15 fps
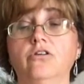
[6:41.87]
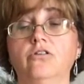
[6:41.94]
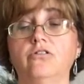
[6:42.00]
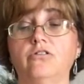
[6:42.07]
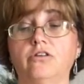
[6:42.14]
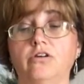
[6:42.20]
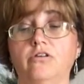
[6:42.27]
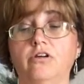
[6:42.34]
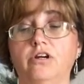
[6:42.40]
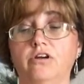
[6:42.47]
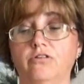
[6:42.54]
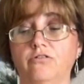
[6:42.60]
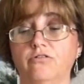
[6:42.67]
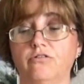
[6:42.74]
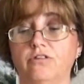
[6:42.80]
so
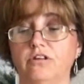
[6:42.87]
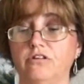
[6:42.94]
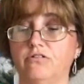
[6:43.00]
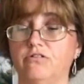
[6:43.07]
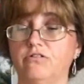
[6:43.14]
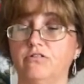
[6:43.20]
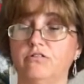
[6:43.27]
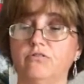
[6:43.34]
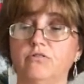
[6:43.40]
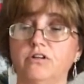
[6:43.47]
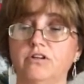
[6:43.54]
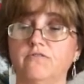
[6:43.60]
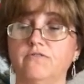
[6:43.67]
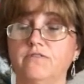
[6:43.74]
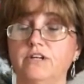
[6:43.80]
here's these two
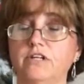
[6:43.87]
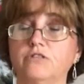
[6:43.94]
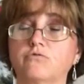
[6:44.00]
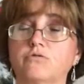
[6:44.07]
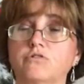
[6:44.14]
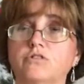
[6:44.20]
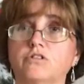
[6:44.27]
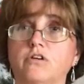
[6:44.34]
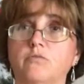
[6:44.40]
individuals